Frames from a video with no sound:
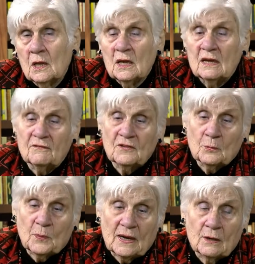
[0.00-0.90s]
if their
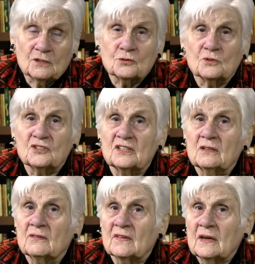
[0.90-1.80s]
parents were
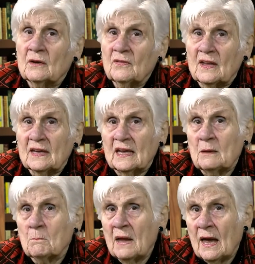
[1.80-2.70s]
still there, they
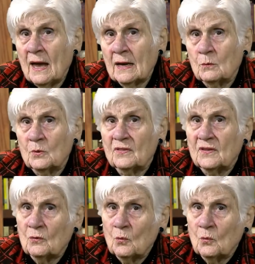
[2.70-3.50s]
came back with their